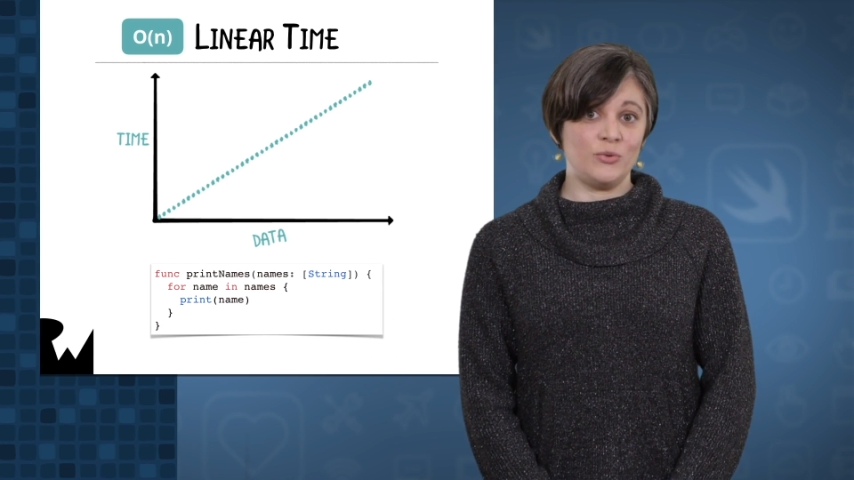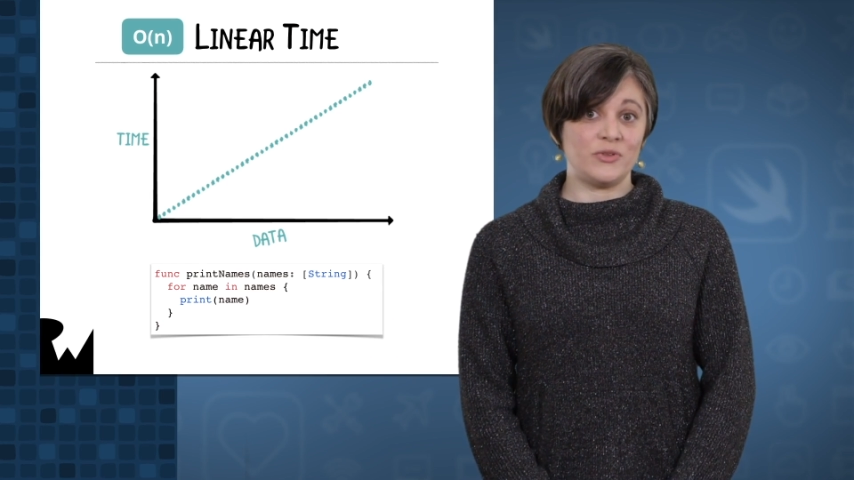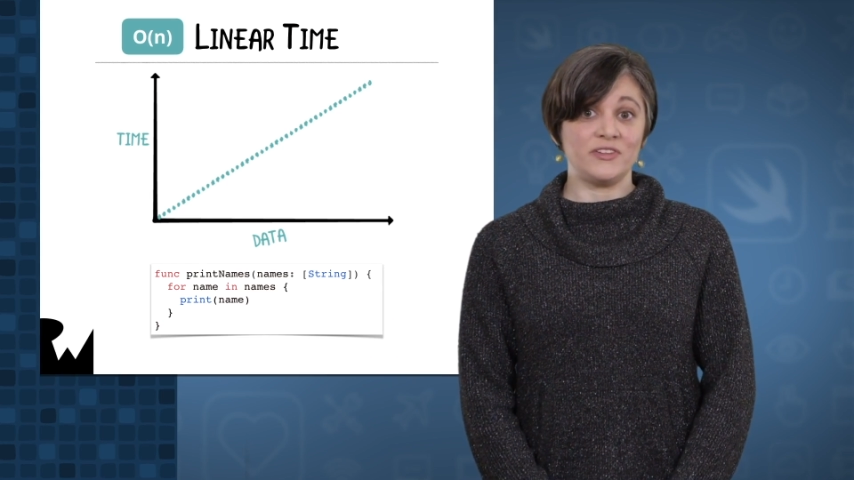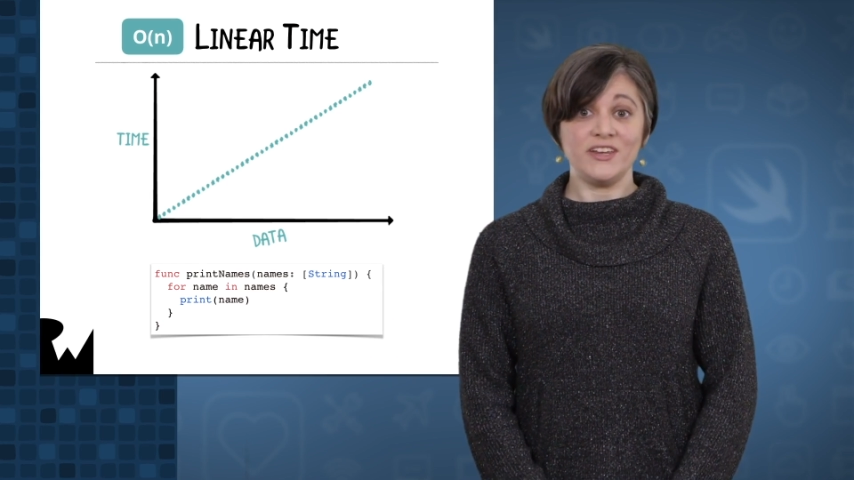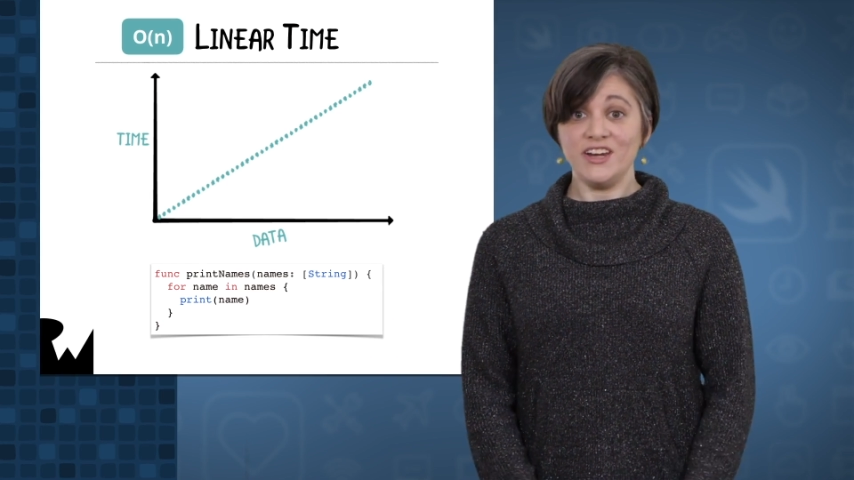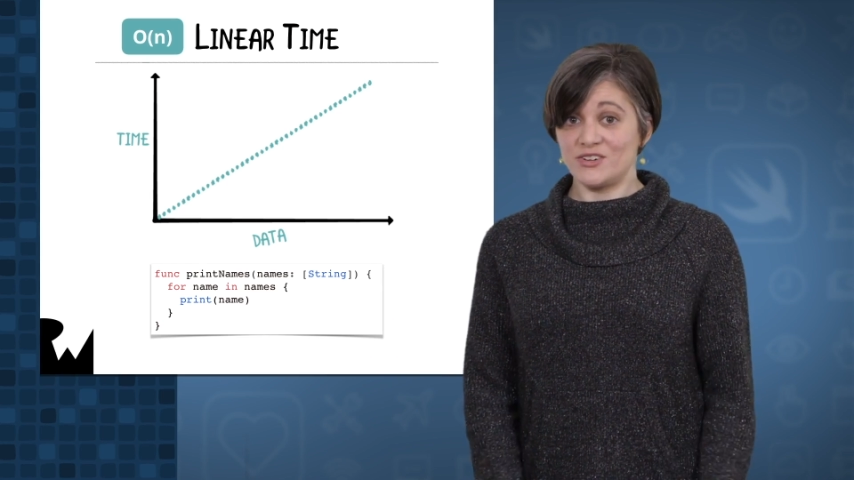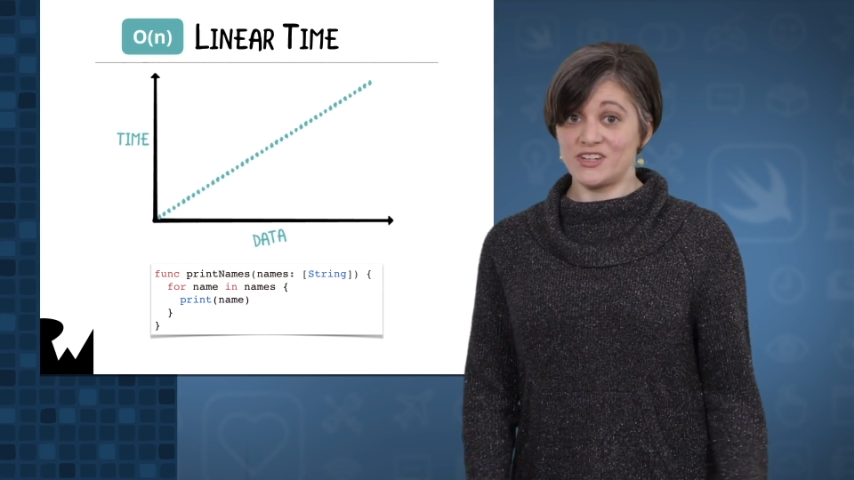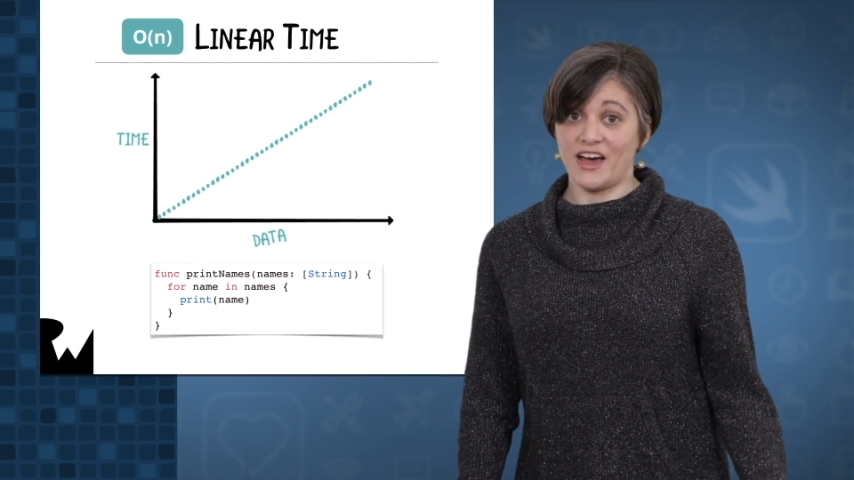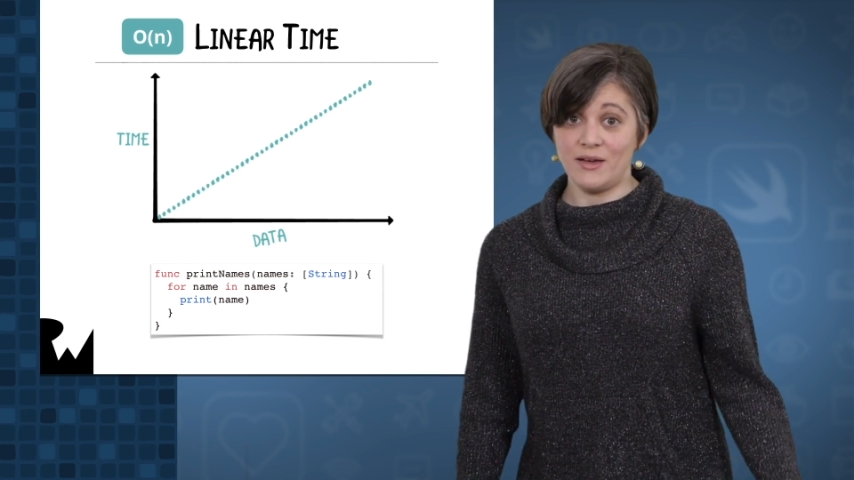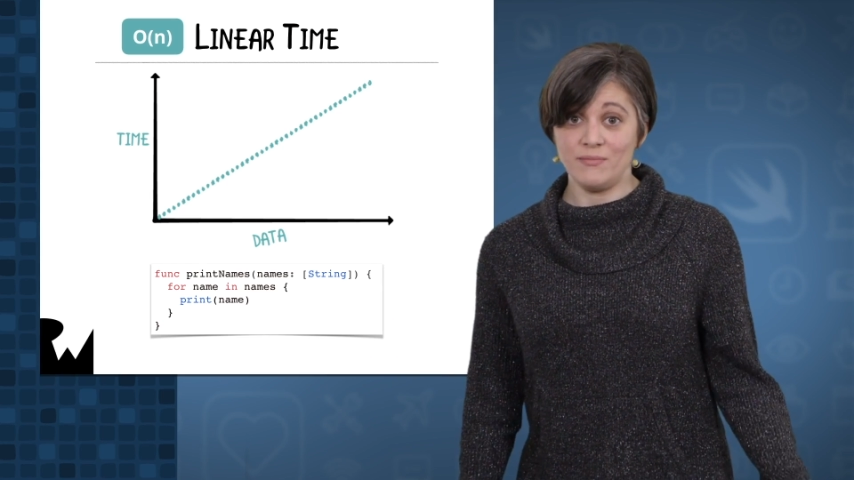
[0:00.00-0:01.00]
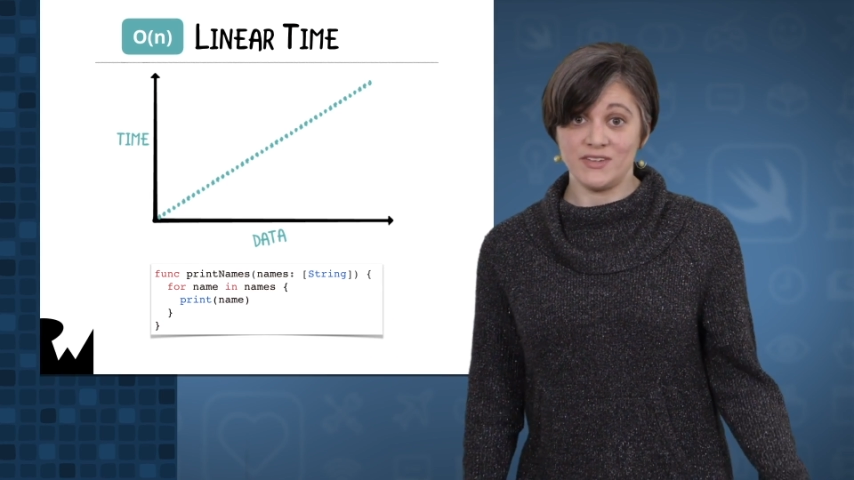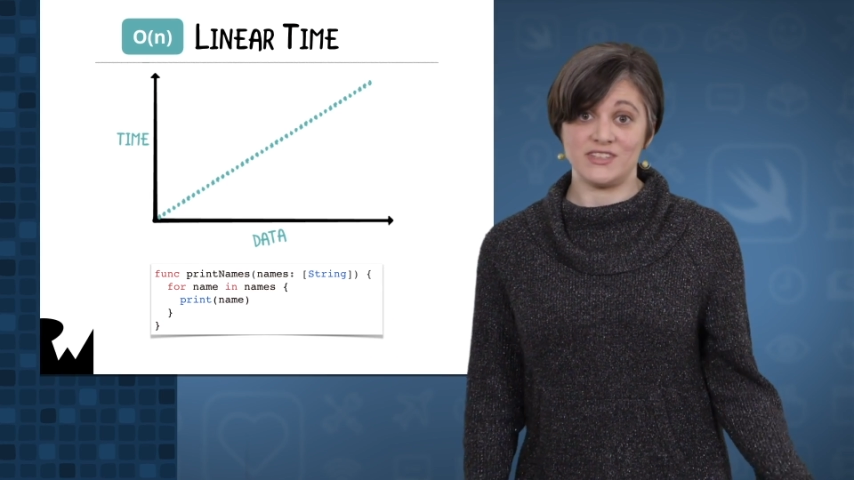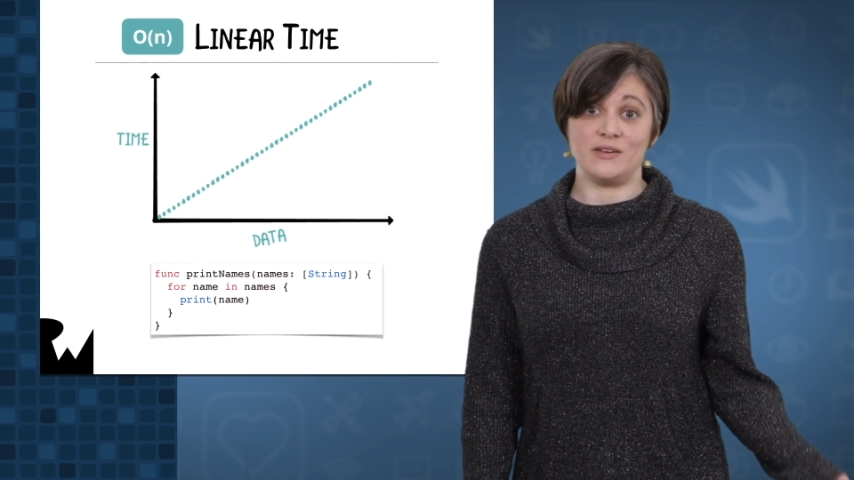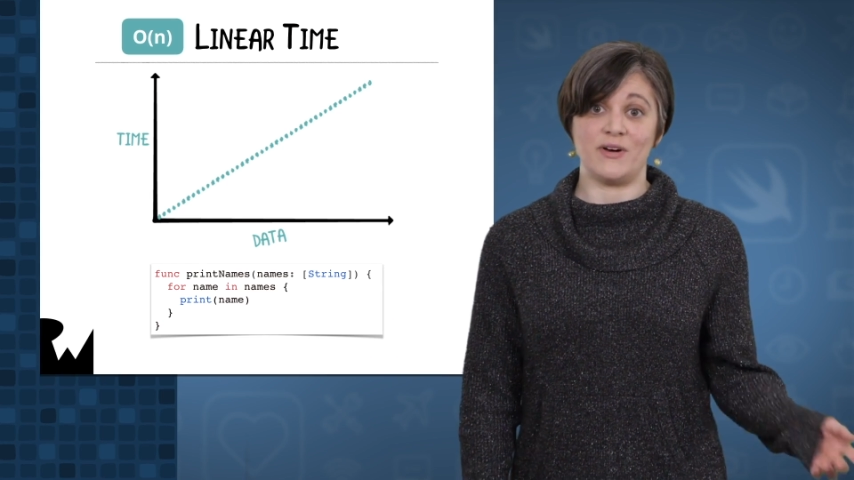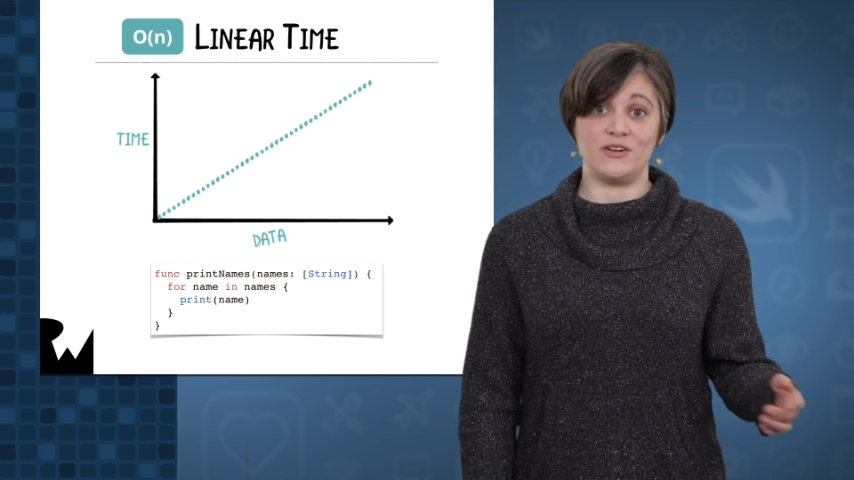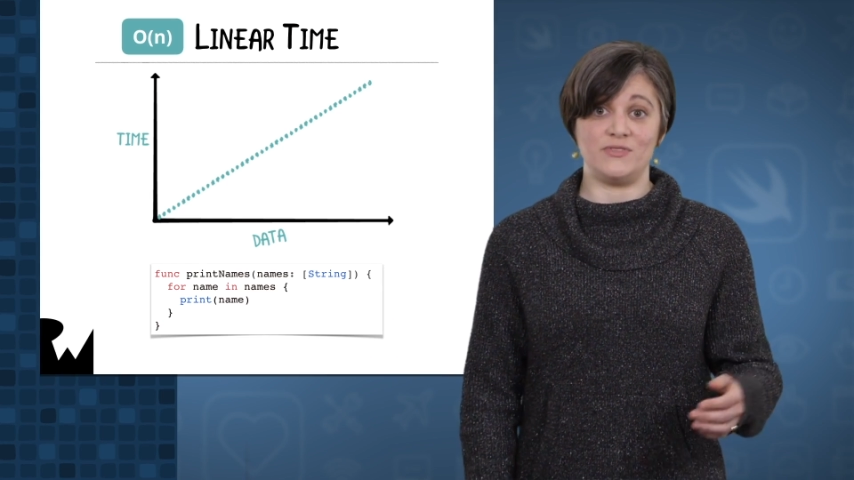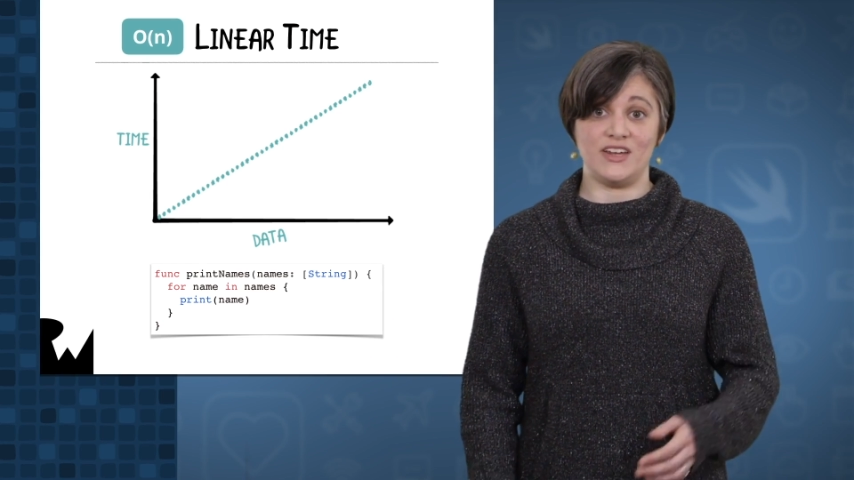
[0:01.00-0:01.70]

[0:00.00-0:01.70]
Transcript: With linear time, as the amount of